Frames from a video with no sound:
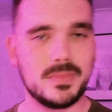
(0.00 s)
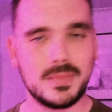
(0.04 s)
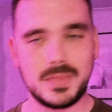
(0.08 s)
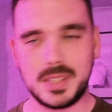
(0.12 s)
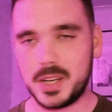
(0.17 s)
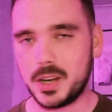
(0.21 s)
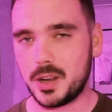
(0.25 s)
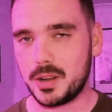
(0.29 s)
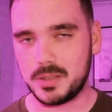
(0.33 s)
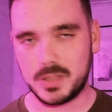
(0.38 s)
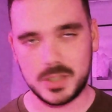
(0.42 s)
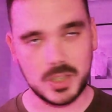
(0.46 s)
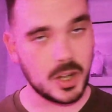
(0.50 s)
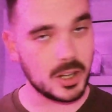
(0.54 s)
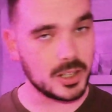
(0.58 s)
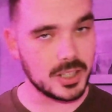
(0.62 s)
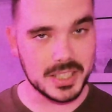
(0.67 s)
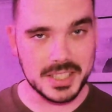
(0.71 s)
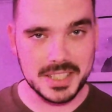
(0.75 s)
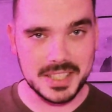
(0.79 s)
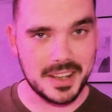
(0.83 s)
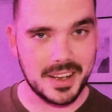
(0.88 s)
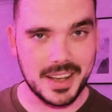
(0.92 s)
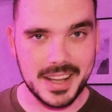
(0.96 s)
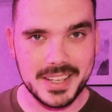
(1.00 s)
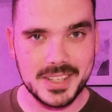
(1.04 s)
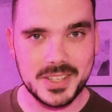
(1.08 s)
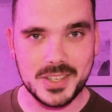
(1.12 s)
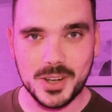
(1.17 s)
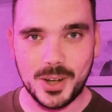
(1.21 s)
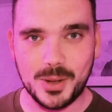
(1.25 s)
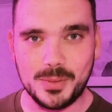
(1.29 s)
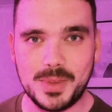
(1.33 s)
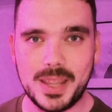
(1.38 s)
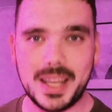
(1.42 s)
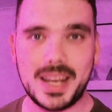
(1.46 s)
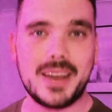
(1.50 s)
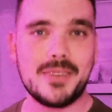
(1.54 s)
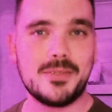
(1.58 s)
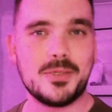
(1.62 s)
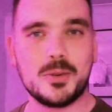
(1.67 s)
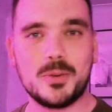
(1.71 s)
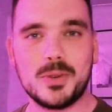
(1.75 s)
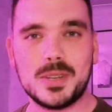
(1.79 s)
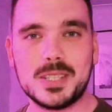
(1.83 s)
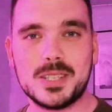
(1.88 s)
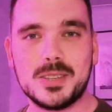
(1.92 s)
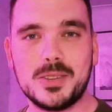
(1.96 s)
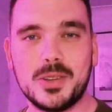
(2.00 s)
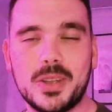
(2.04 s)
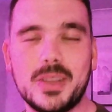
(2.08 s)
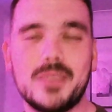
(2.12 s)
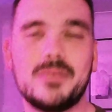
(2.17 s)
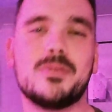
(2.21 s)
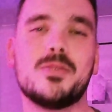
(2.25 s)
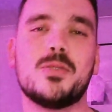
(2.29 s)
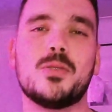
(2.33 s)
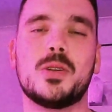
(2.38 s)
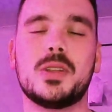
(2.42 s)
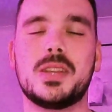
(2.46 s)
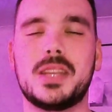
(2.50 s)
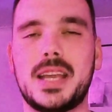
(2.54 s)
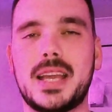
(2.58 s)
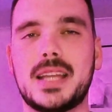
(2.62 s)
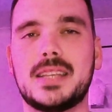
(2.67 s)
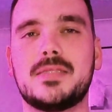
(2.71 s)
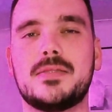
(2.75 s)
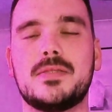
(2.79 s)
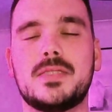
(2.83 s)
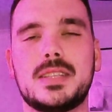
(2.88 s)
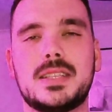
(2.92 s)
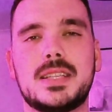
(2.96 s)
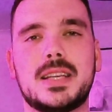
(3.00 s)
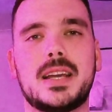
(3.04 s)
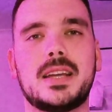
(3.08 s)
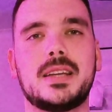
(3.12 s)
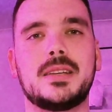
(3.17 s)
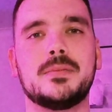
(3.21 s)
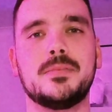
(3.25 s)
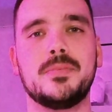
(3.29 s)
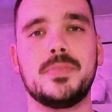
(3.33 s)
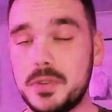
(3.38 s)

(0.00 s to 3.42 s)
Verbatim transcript: you know, $ job that everyone's looking for at the end of the day.